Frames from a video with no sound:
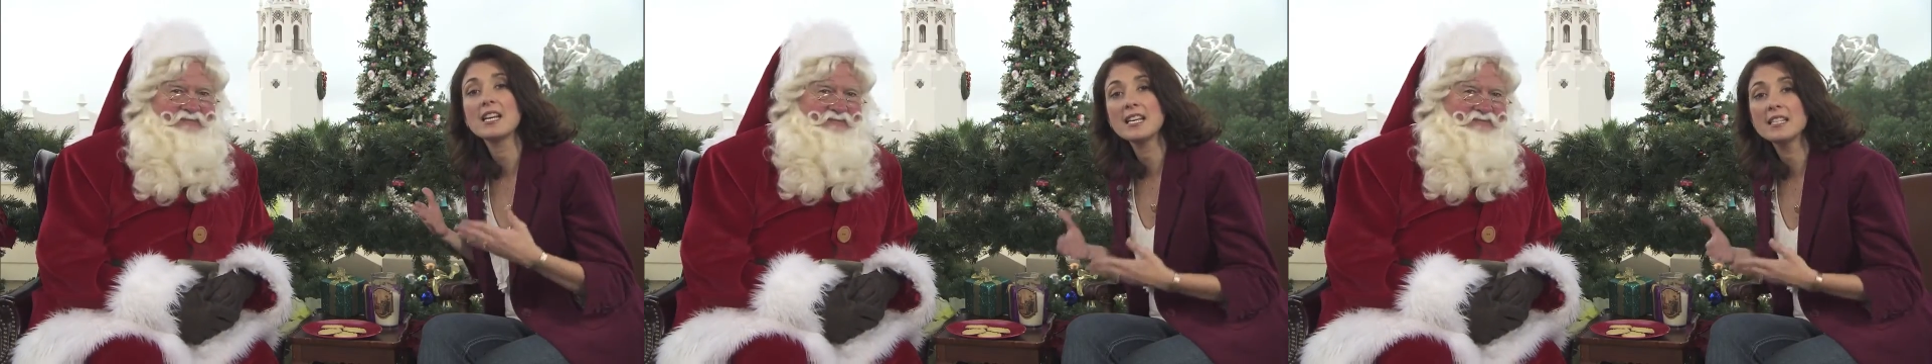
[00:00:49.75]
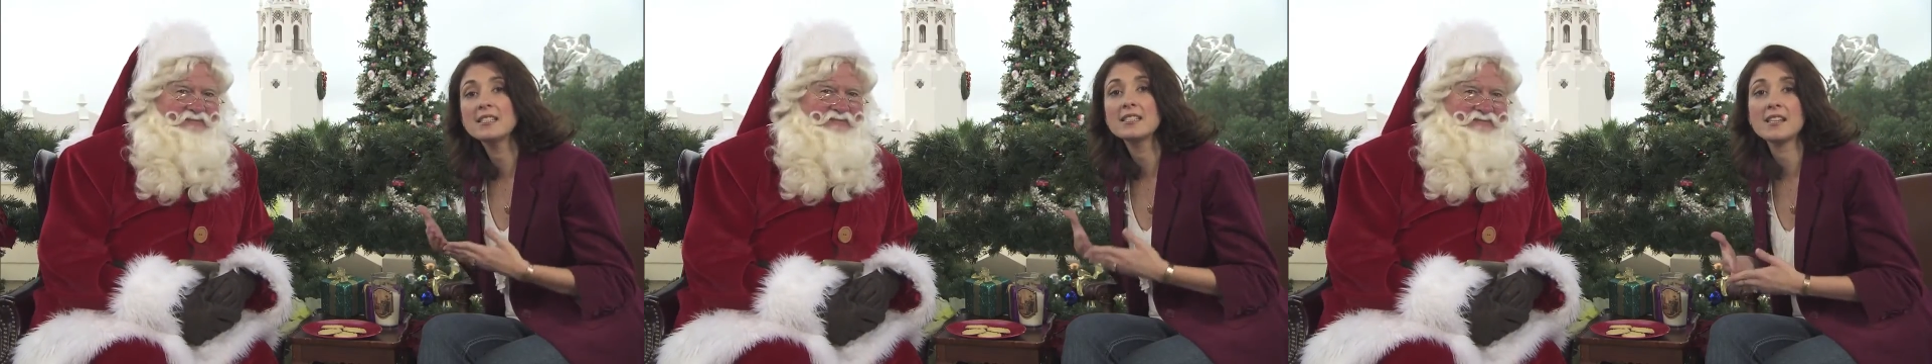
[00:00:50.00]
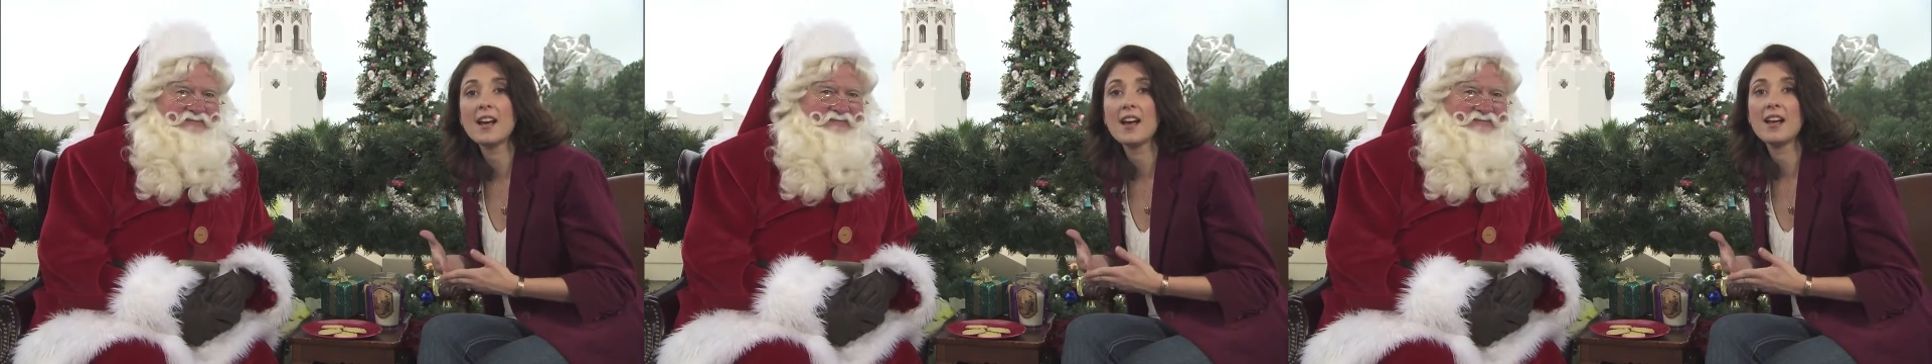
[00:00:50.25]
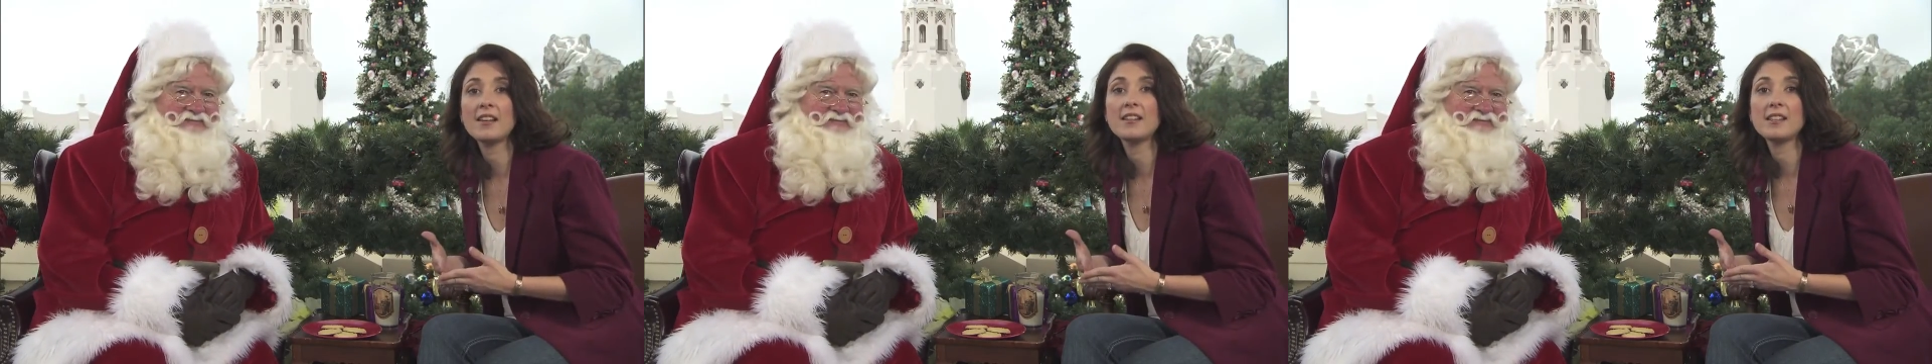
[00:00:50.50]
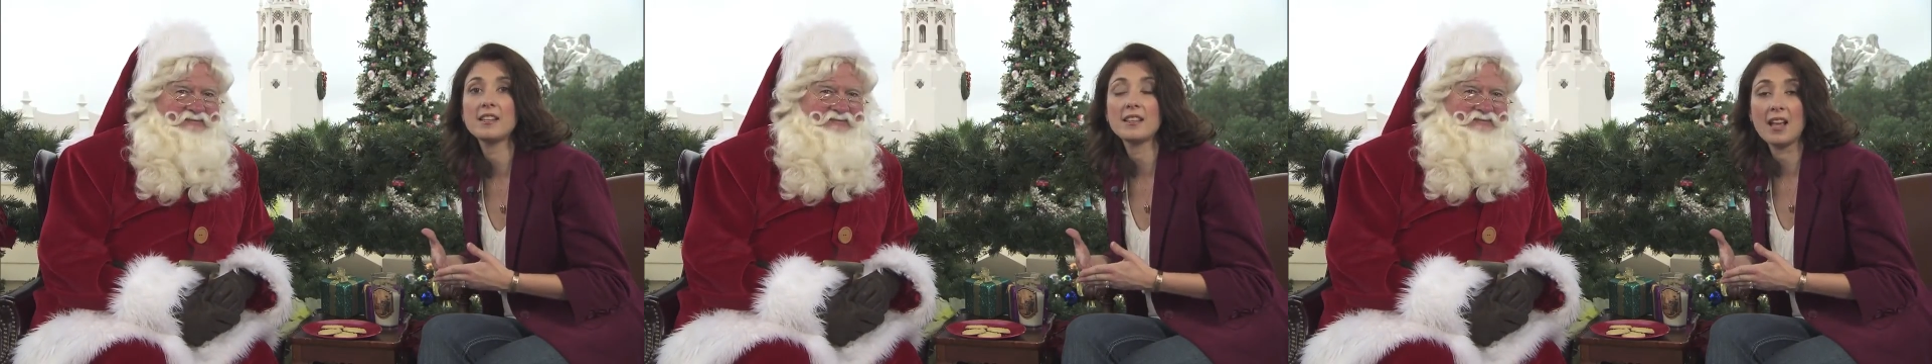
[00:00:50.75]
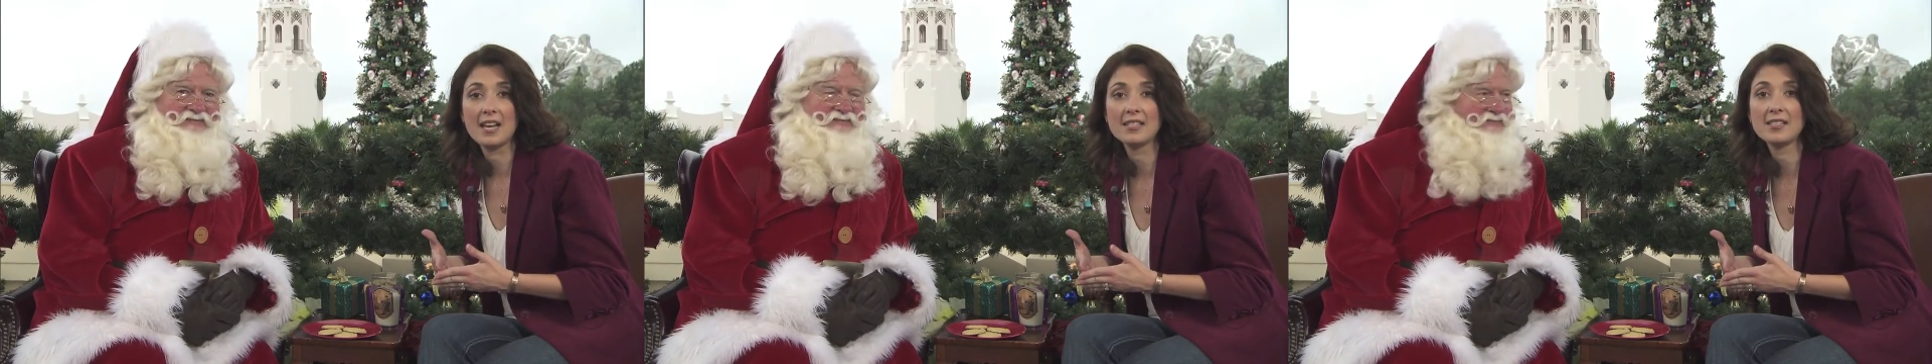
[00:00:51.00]
inside the
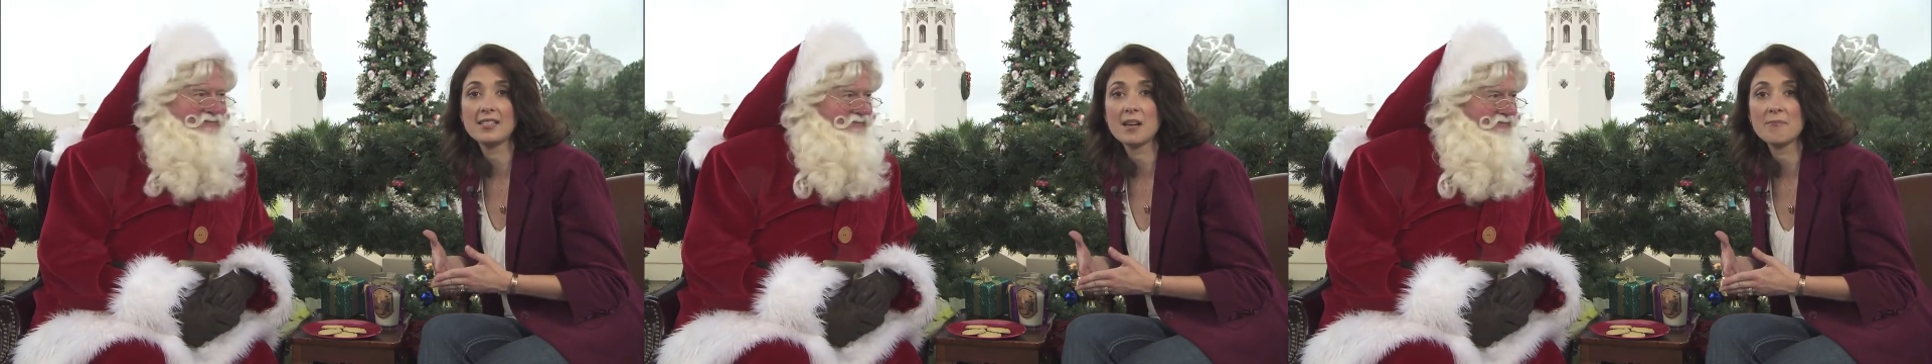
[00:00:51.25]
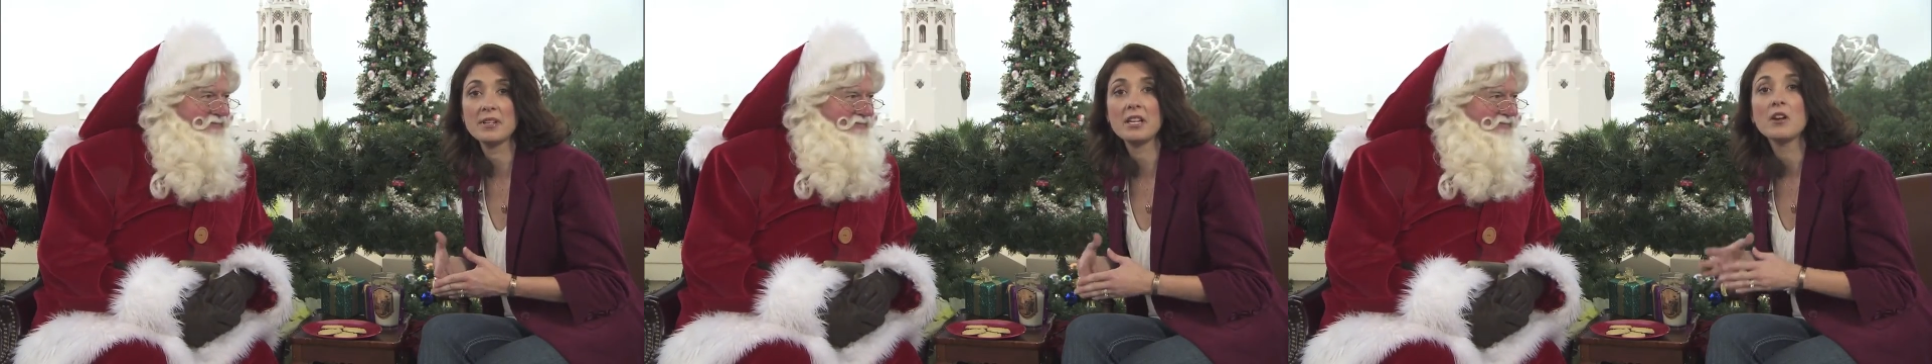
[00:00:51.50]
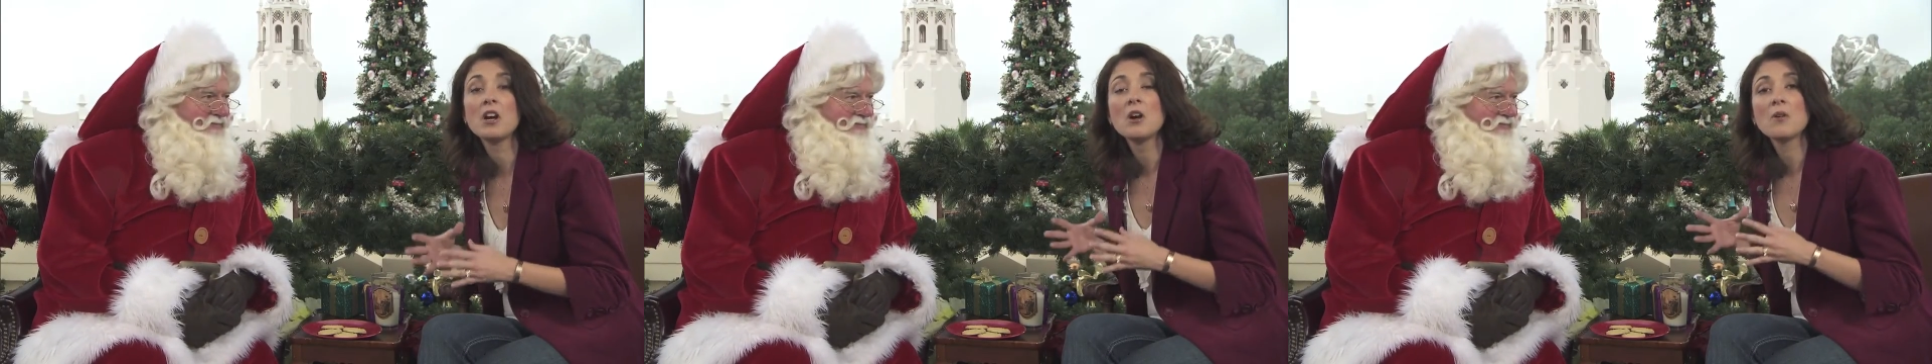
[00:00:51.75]
Elias and Company